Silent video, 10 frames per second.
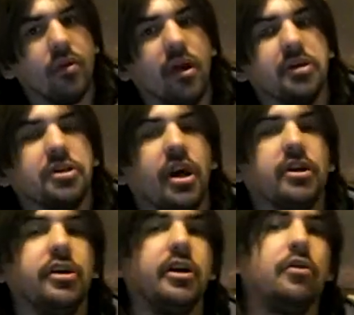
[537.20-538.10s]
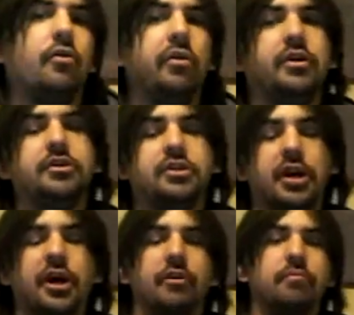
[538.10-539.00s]
And it's kind of like a wind
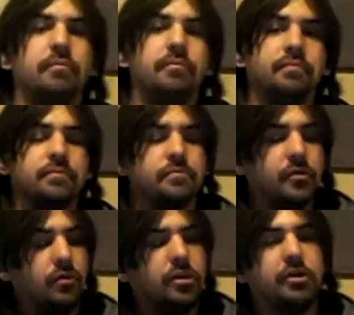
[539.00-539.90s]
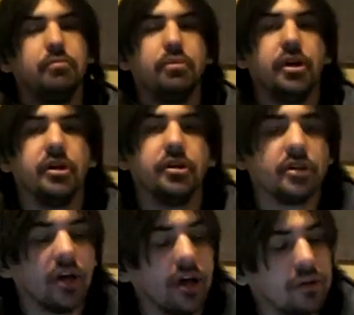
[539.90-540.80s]
chime. When you're playing
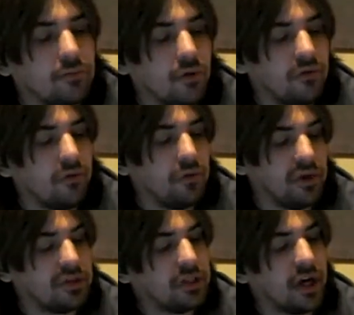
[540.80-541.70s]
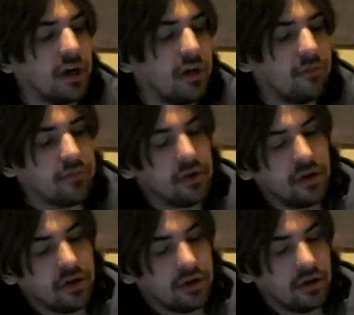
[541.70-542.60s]
like that, it's more of a wind chime.
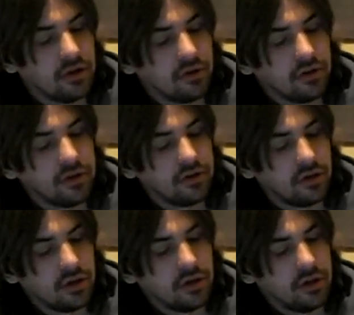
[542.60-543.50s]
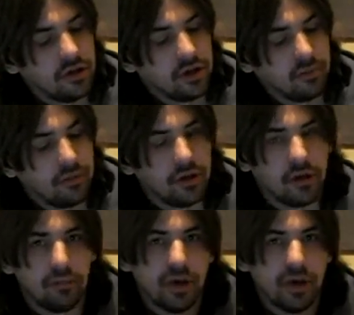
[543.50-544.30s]
You know, and you can